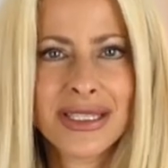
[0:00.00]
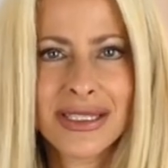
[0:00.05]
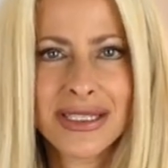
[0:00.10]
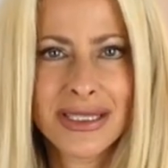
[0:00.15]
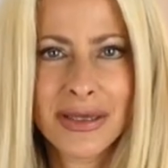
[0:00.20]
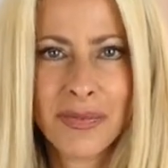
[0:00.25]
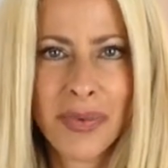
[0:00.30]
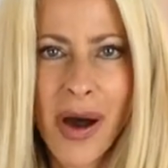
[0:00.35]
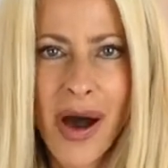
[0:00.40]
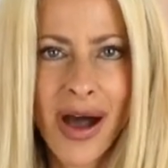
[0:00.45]

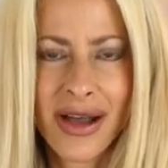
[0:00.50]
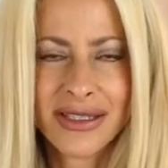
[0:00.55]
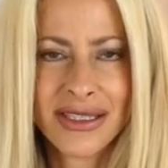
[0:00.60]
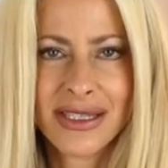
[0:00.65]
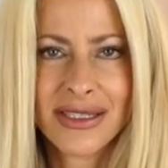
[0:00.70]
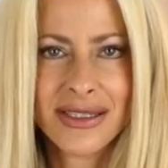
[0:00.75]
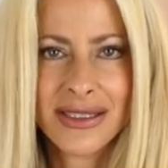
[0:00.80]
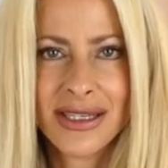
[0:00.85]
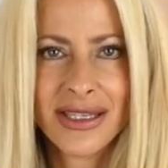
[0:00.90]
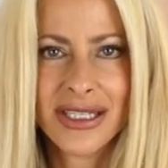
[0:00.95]

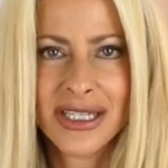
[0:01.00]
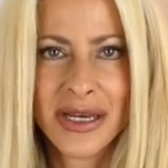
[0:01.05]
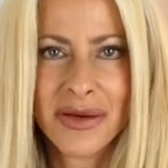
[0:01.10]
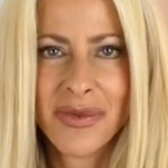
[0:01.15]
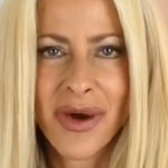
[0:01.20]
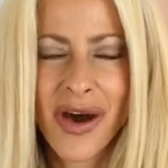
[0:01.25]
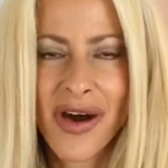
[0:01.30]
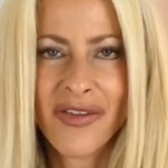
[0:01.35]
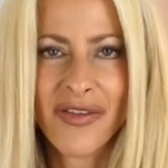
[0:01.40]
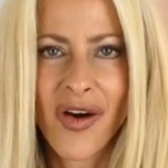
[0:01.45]
deposit system
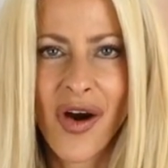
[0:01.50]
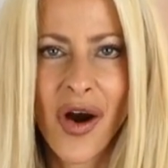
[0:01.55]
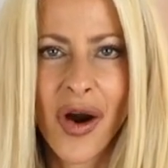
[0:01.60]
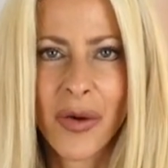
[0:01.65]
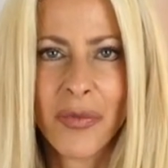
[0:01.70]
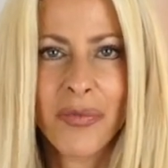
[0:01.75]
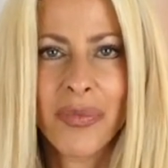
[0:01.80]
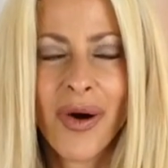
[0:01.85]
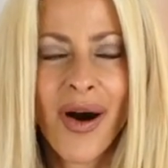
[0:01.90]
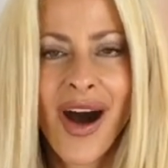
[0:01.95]
of our
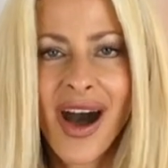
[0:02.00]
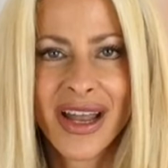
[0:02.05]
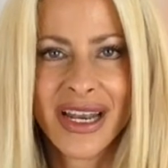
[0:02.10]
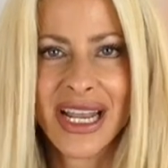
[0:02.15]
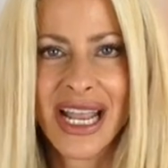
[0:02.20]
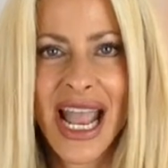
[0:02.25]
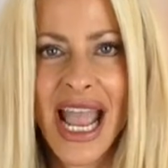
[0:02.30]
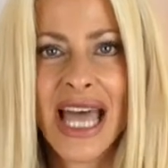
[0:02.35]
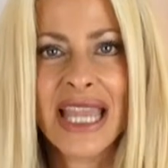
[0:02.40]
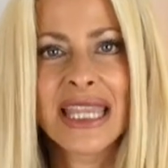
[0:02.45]

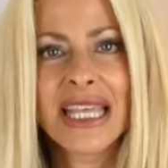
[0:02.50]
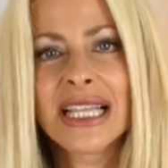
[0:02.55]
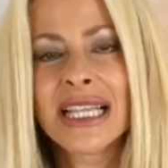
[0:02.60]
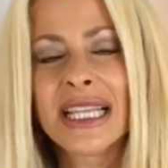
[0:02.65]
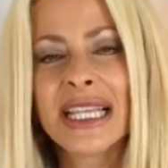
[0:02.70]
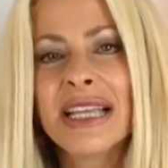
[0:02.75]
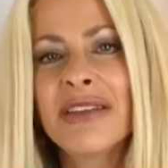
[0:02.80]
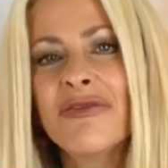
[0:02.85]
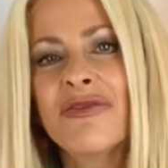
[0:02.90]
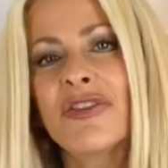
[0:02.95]
body, and the
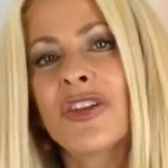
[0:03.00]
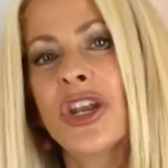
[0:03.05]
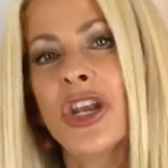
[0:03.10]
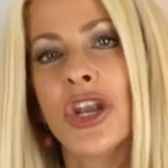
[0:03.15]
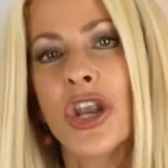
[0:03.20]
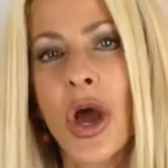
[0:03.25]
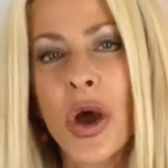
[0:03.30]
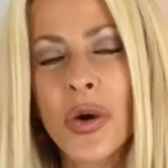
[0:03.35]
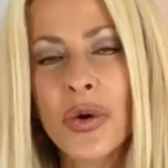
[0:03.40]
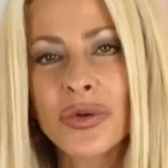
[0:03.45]
lymph
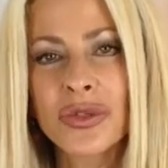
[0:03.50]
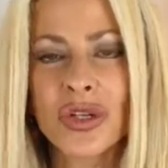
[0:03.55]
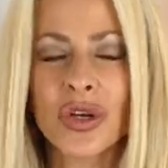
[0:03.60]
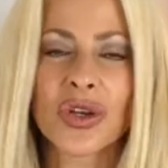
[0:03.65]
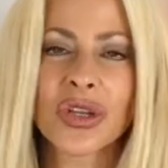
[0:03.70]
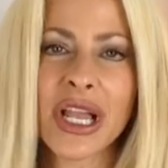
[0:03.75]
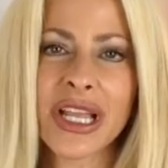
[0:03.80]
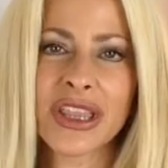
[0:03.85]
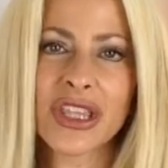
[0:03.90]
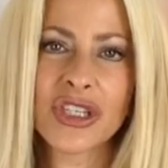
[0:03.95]
nodes are
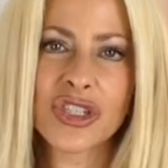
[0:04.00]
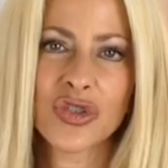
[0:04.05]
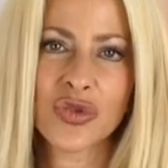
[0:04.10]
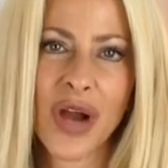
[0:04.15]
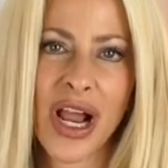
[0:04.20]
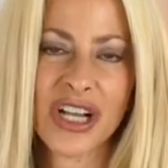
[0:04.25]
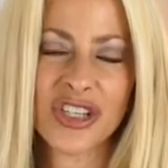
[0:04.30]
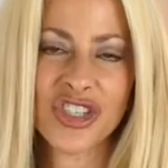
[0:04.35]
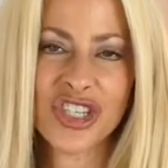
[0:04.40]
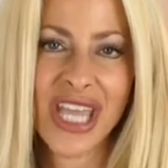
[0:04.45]
like the
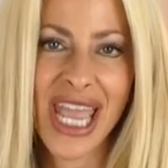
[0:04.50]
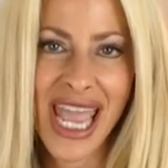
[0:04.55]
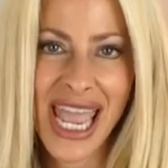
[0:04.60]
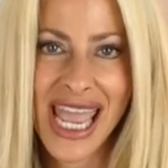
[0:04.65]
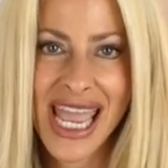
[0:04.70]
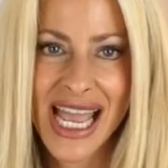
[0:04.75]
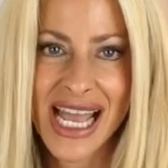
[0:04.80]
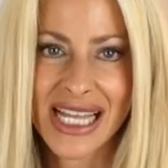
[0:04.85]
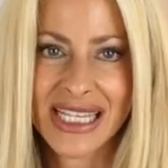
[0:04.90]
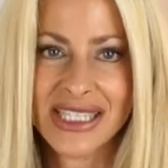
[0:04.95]
trash
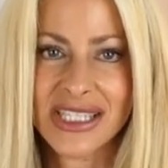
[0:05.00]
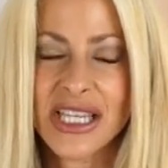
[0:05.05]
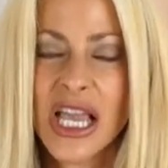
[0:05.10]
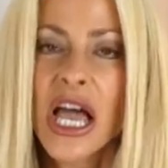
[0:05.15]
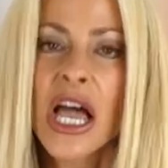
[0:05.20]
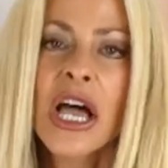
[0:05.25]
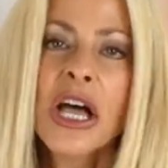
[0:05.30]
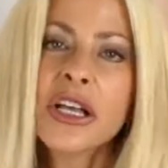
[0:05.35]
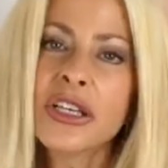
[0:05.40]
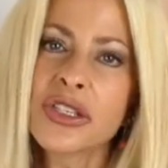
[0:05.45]
cans.
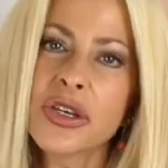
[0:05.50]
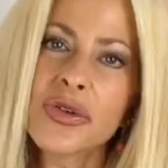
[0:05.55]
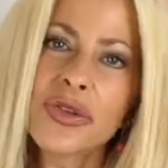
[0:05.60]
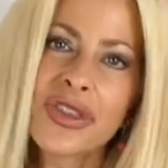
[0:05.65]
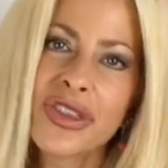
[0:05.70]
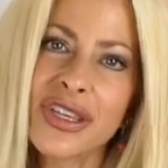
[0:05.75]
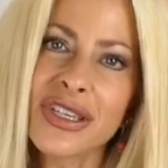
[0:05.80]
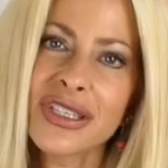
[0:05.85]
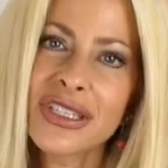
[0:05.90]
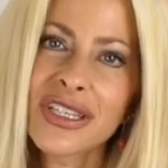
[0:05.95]
So
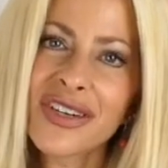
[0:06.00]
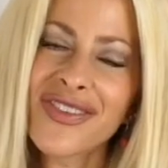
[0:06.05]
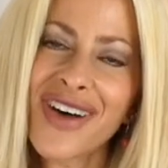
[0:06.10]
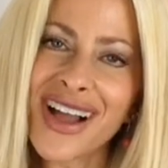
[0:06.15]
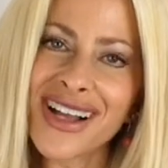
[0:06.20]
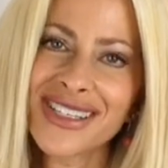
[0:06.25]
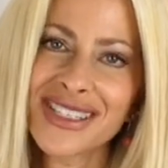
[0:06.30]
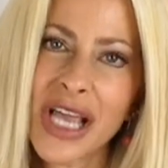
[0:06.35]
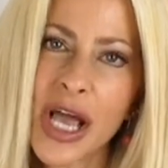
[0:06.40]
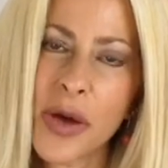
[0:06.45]
this
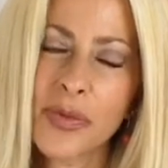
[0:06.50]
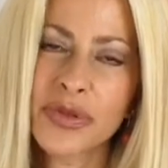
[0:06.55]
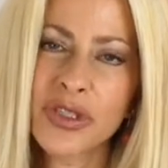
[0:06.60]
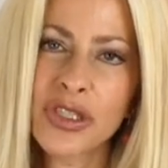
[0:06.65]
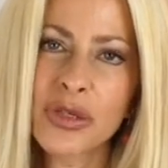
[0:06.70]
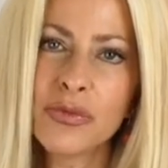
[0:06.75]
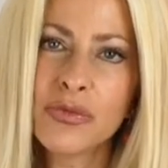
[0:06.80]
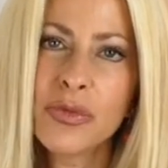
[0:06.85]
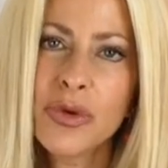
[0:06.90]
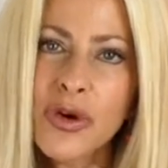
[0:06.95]
device helps
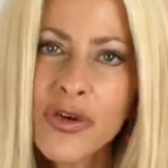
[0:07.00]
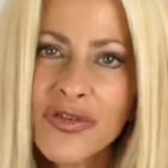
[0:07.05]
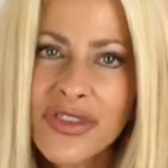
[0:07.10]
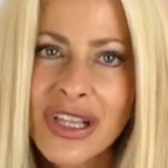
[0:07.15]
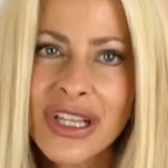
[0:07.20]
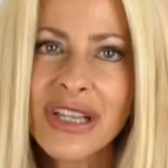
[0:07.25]
to move the